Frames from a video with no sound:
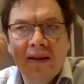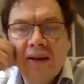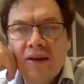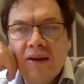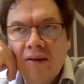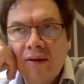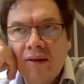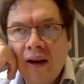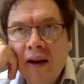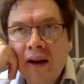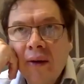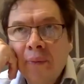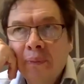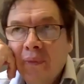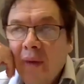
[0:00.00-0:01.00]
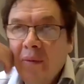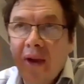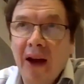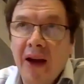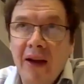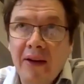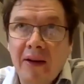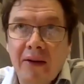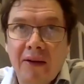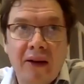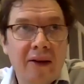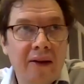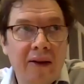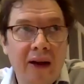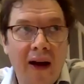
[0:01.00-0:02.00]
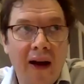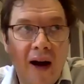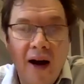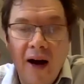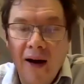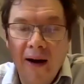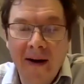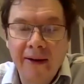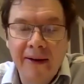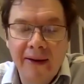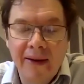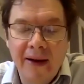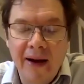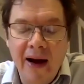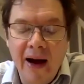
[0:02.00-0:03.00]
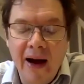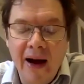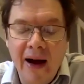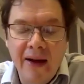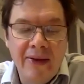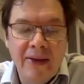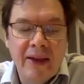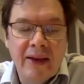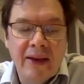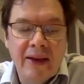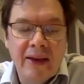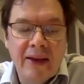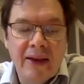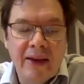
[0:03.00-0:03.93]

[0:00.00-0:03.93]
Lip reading: So I mean, I think that's